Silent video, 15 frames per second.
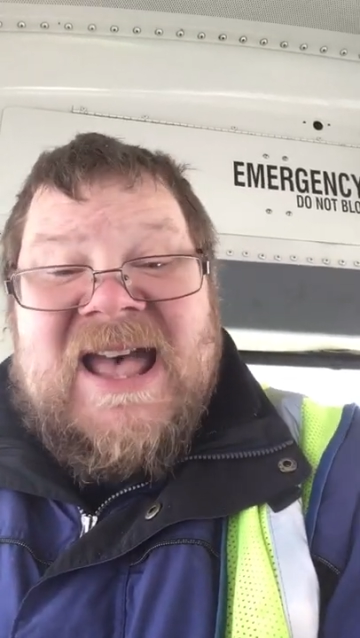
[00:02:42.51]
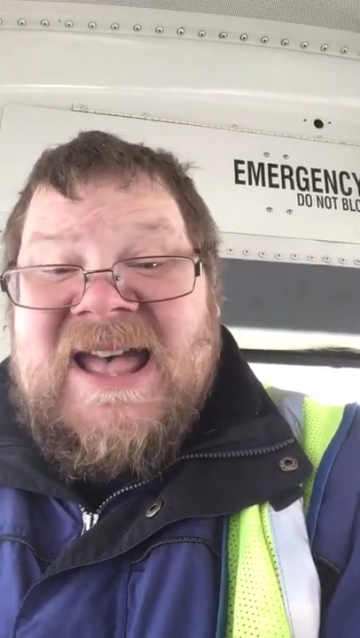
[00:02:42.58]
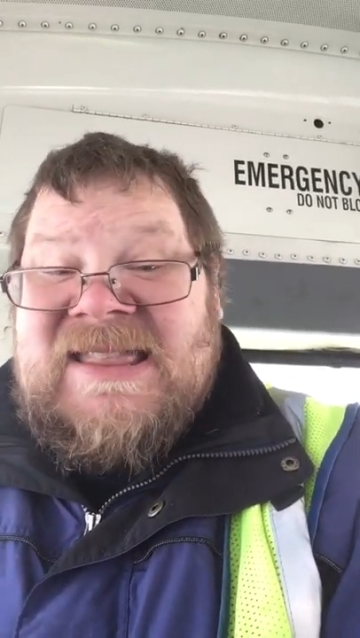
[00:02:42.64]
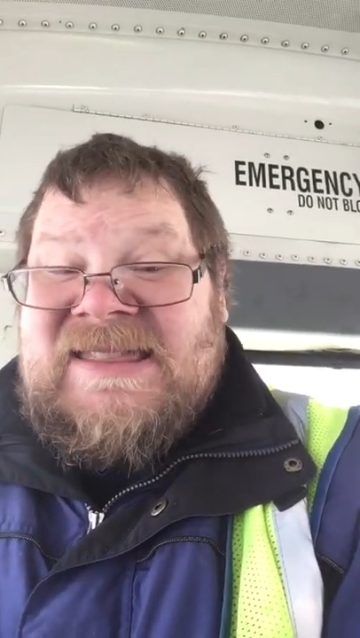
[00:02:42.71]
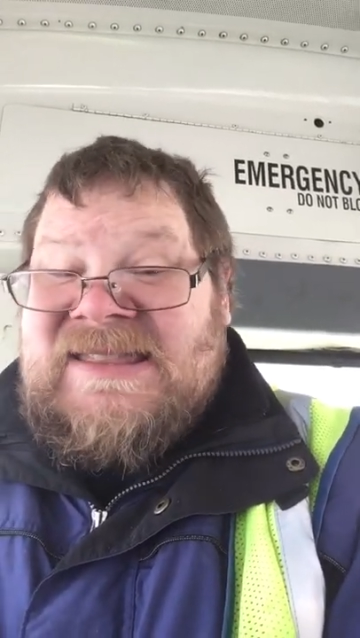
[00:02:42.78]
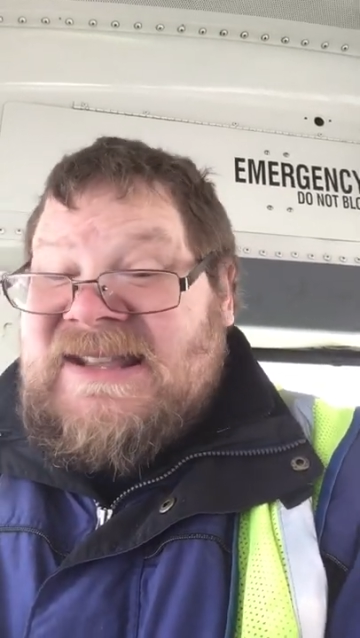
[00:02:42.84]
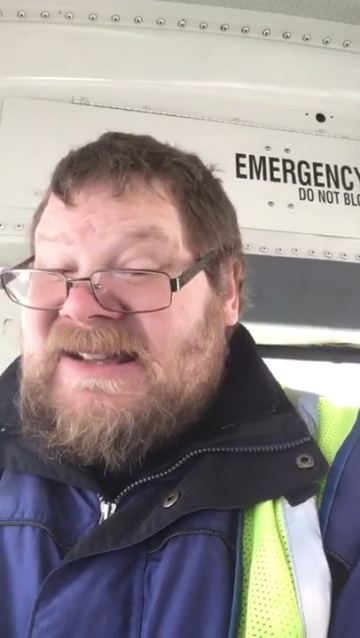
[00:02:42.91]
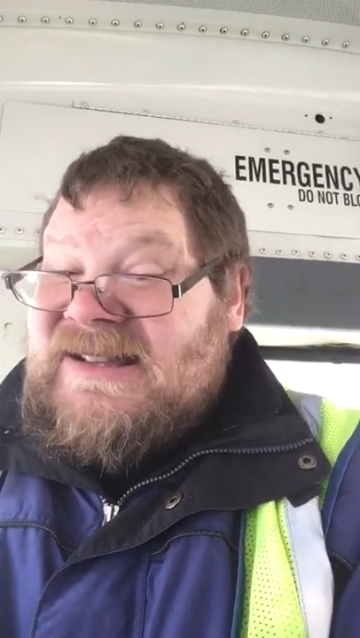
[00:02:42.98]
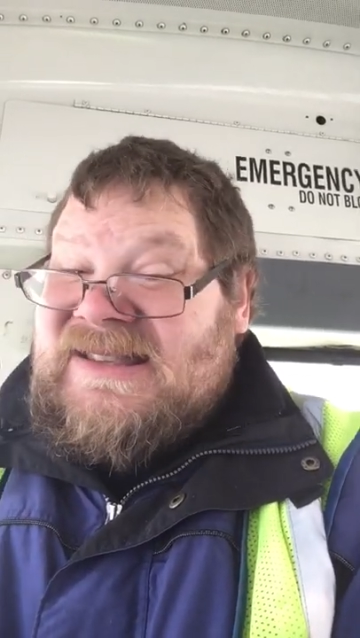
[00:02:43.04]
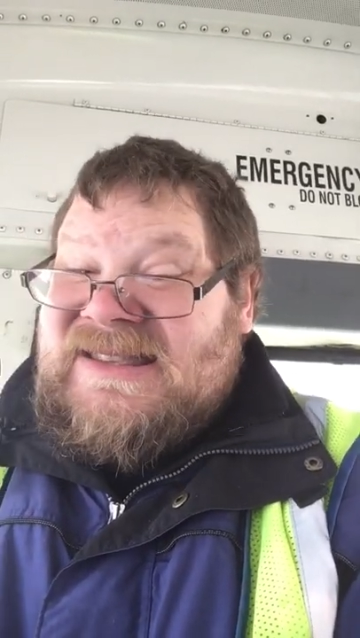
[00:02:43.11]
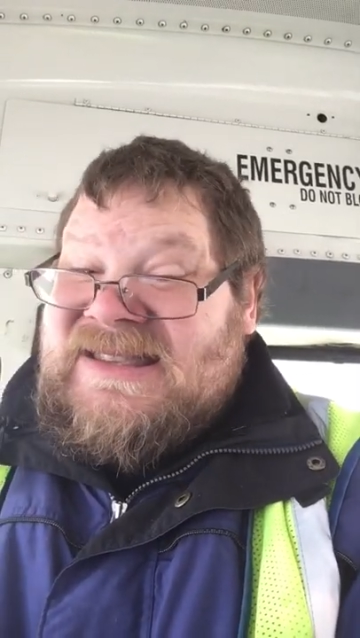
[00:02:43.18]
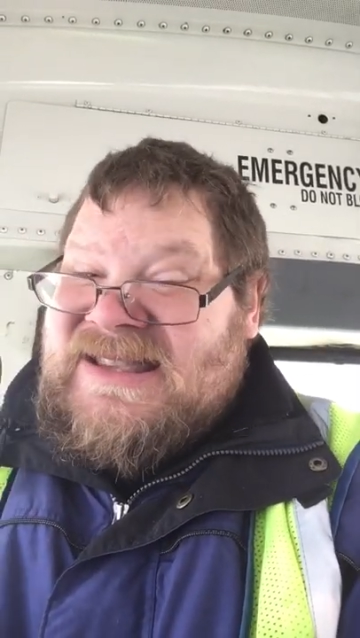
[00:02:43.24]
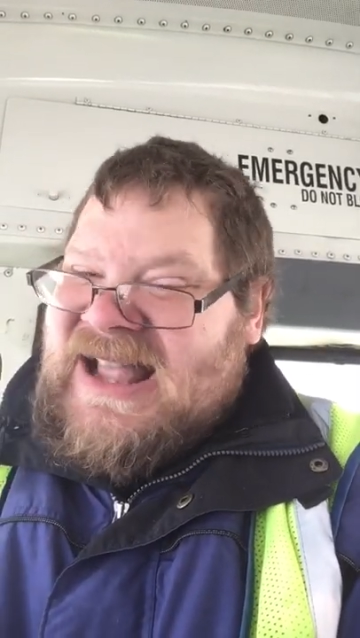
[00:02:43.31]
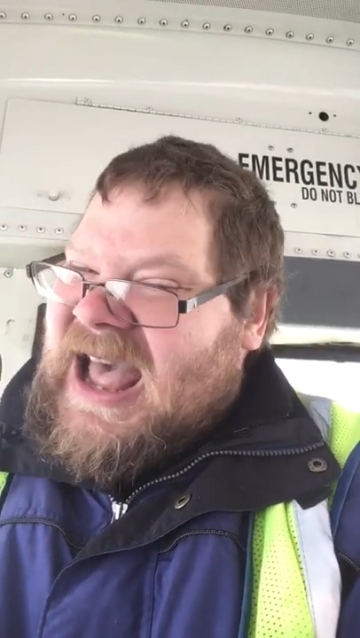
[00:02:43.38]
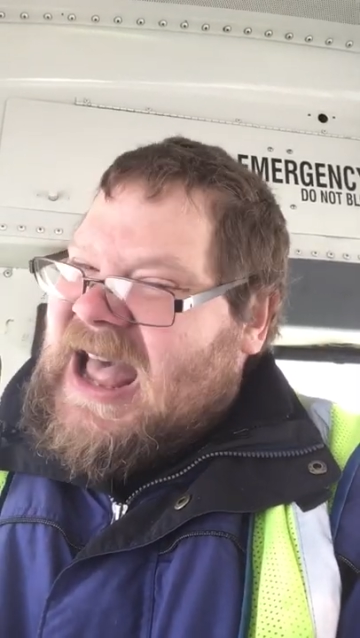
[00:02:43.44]
and a
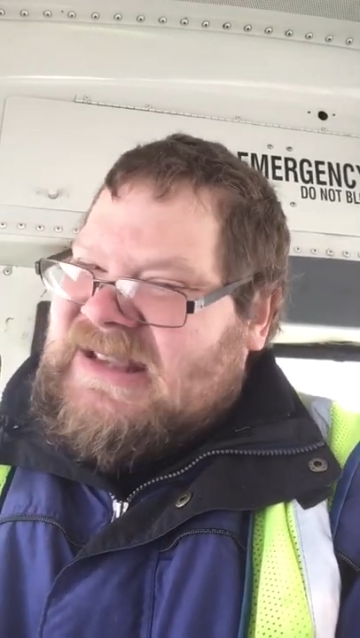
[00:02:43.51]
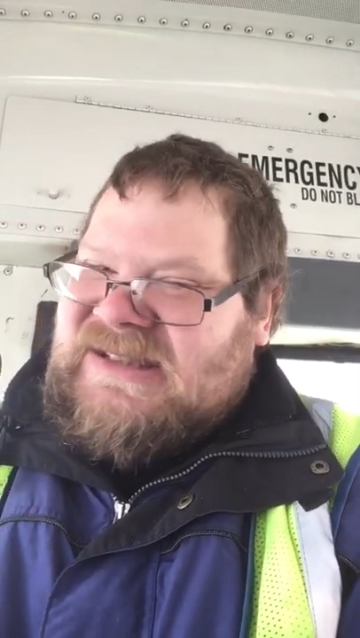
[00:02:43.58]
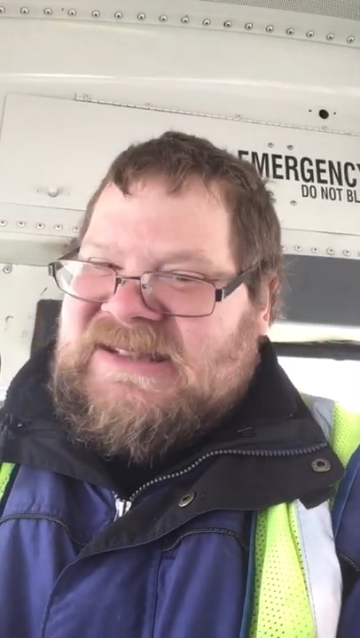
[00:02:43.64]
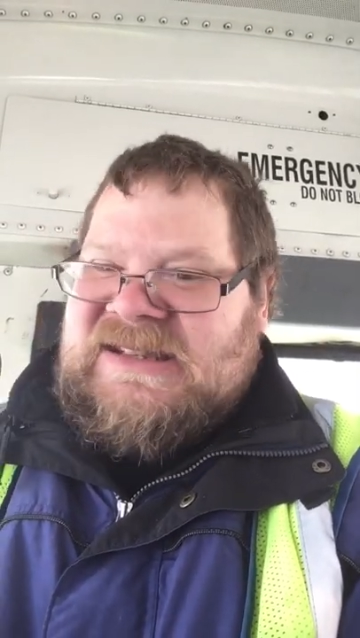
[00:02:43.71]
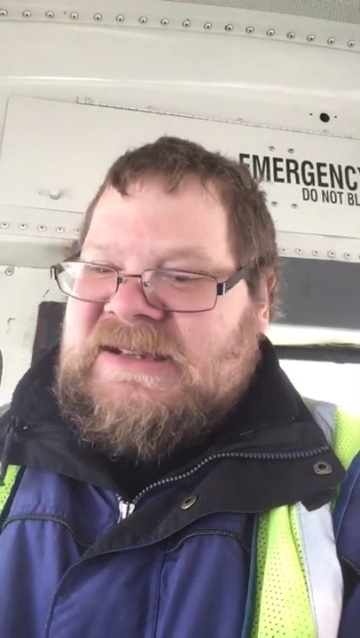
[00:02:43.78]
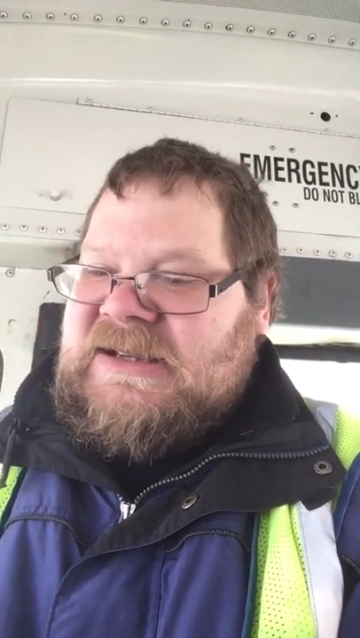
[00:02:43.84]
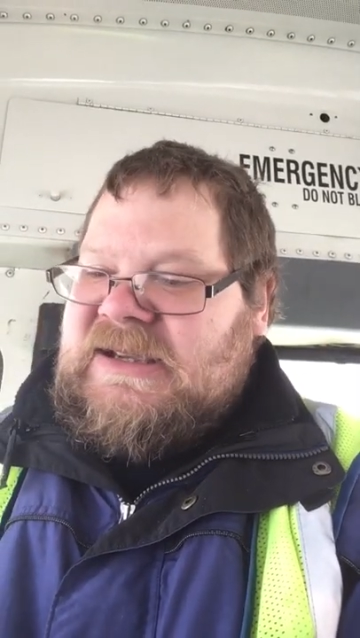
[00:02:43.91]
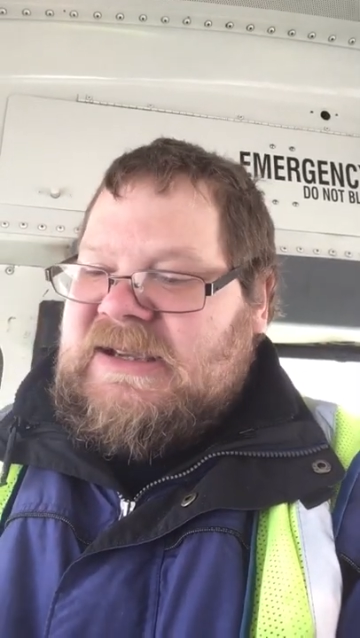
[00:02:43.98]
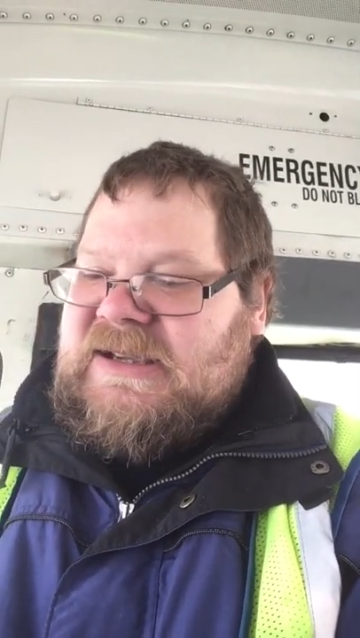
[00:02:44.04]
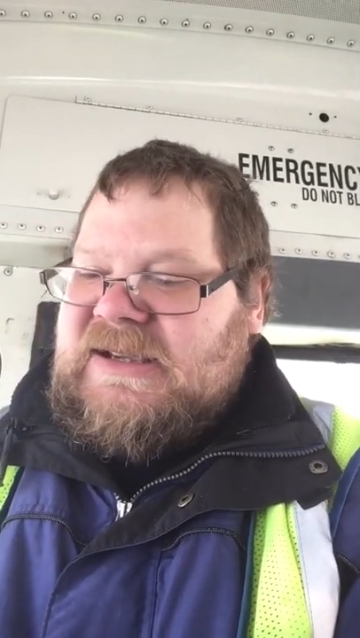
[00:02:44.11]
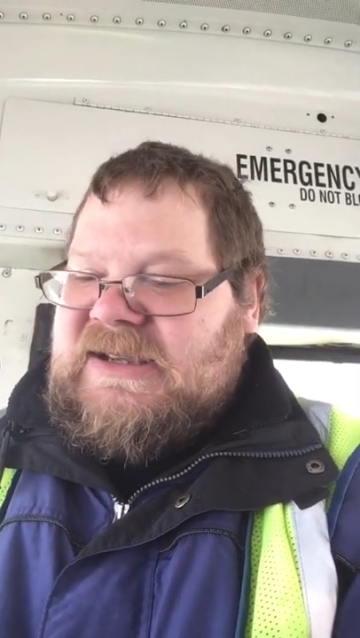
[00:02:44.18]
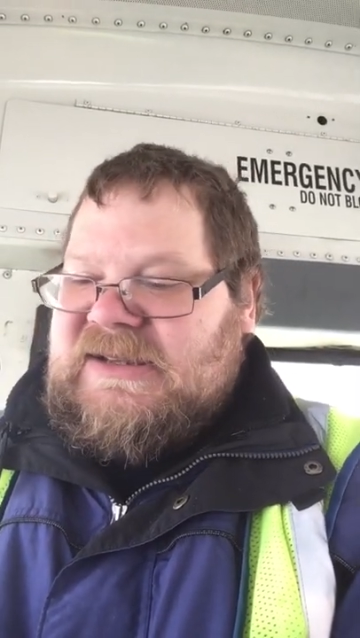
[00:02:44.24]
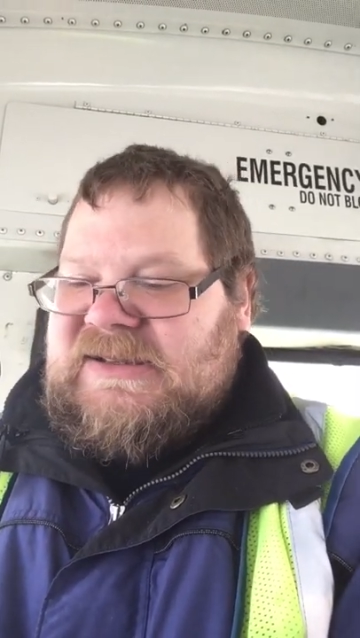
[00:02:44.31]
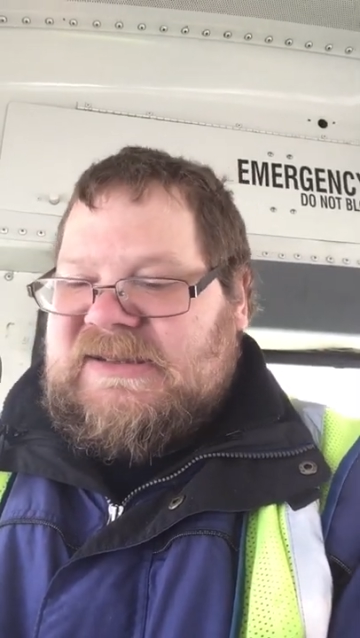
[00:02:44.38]
nasty